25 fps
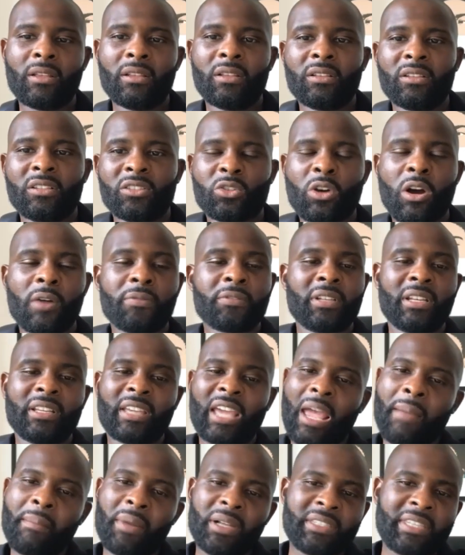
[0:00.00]
So after the
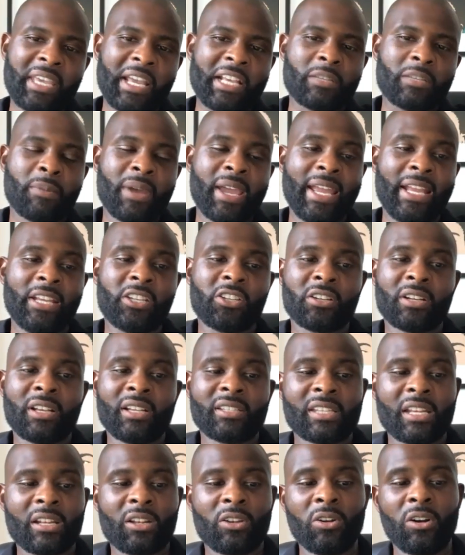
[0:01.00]
game, I texted my agent. I
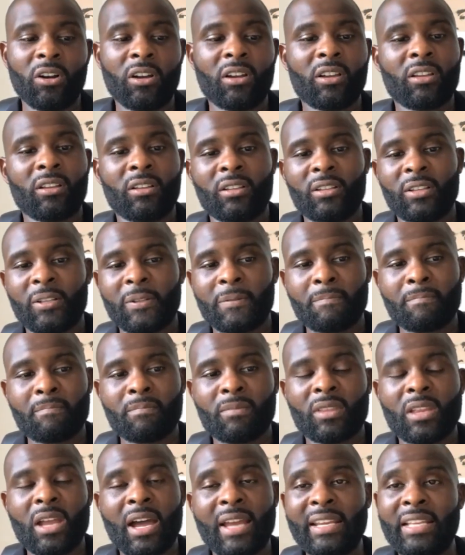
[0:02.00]
said, "Look,
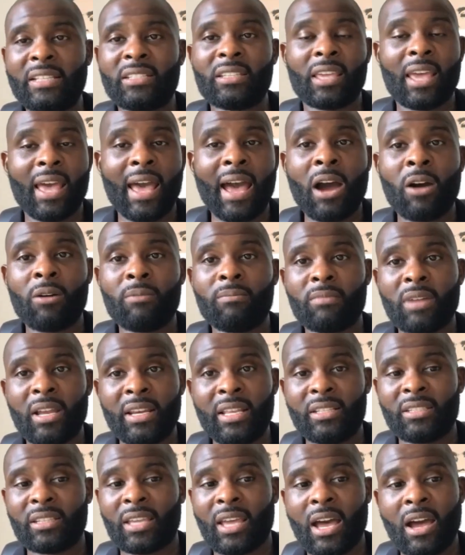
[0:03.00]
I need to get out. I
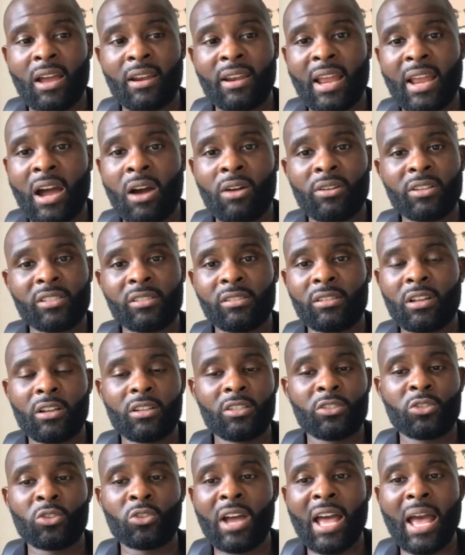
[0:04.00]
need to get out now. It's
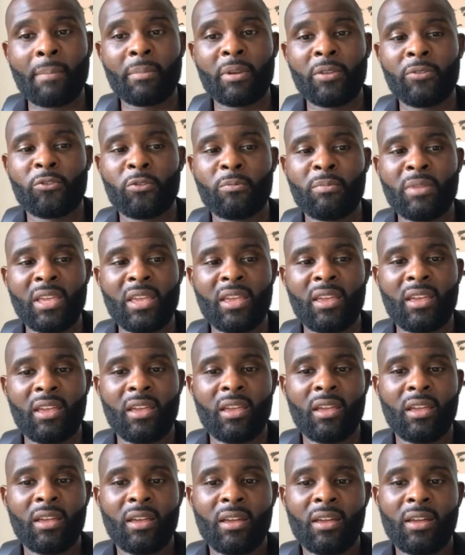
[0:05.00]
not happening for me here."
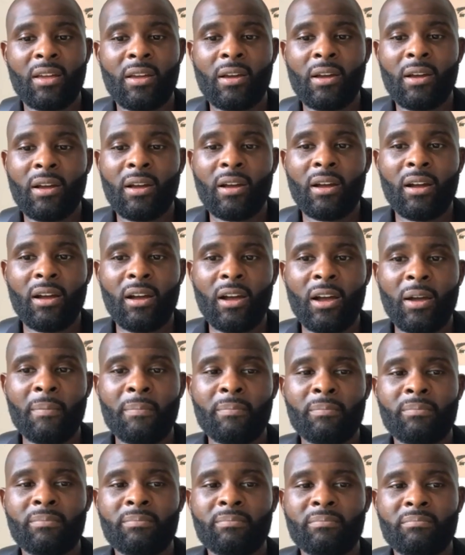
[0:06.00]

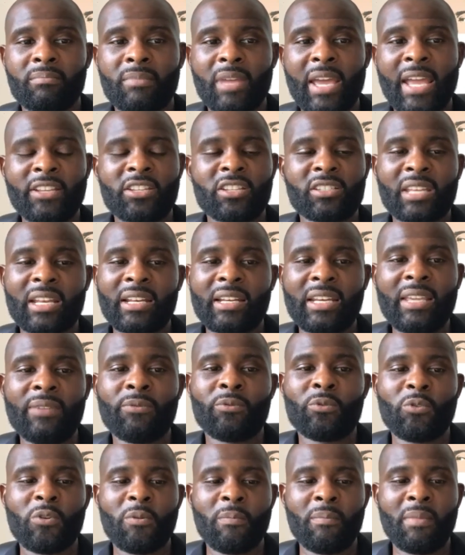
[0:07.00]
Agent said, "Leave it
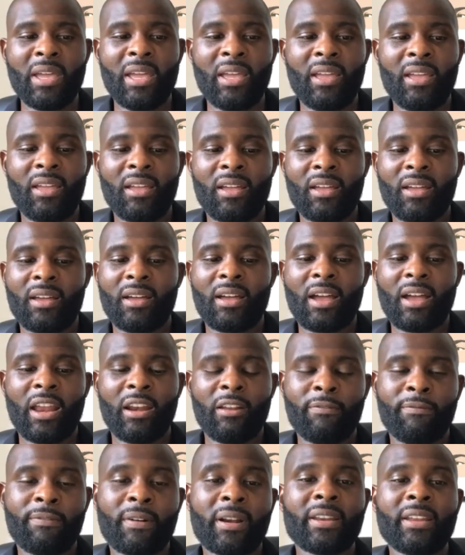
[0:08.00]
with me." And then,
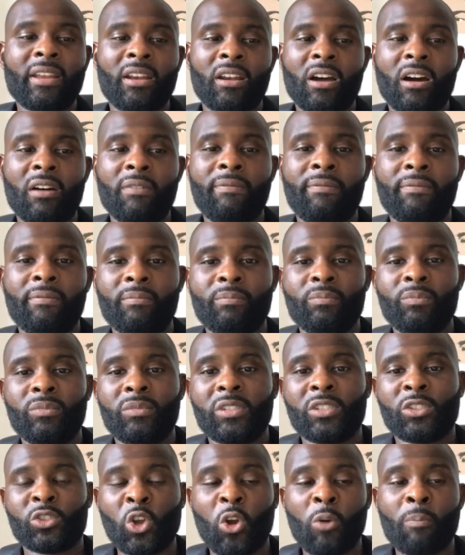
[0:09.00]
funny enough,
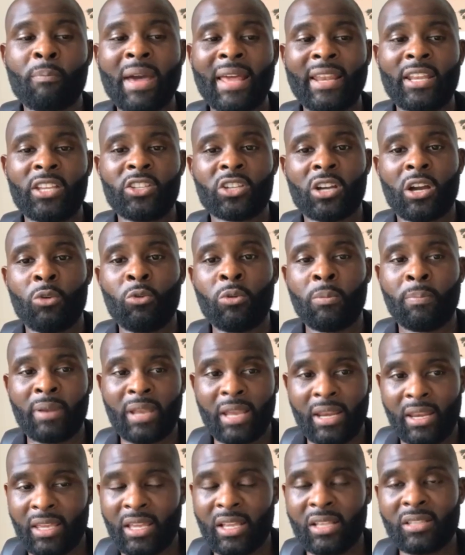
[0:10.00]
Stoke manager who
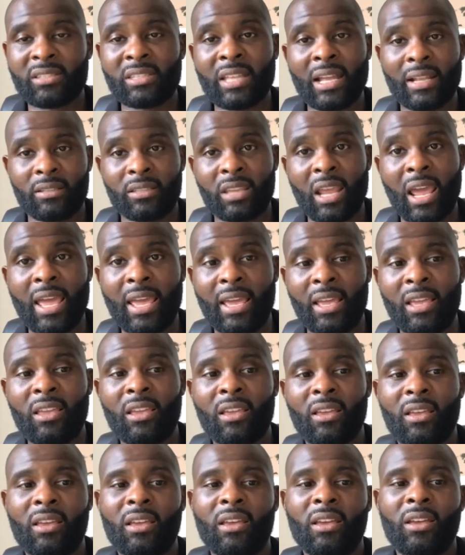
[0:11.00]
played against that day
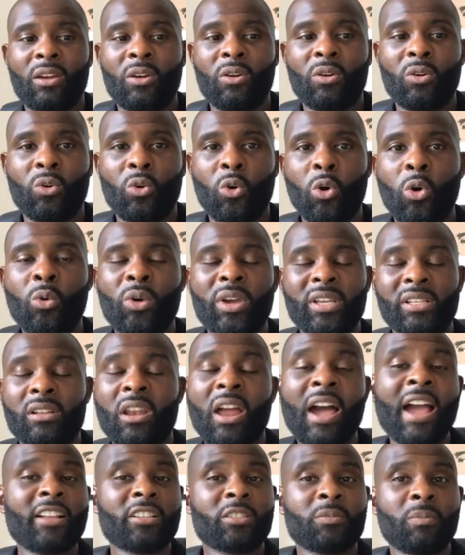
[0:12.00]
always
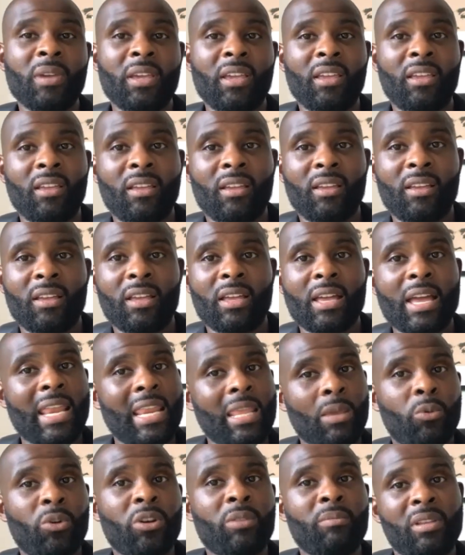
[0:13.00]
liked me, and
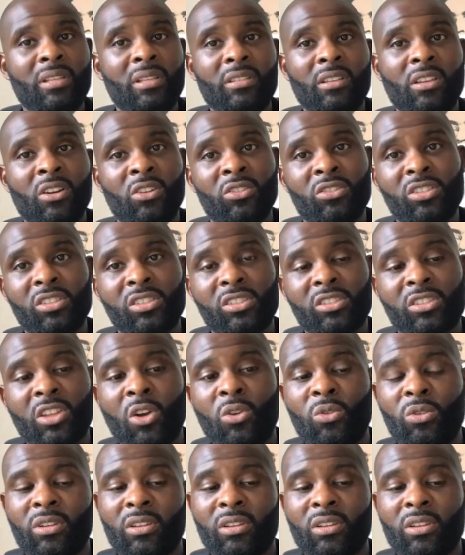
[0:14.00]
he wanted me to go to Stoke.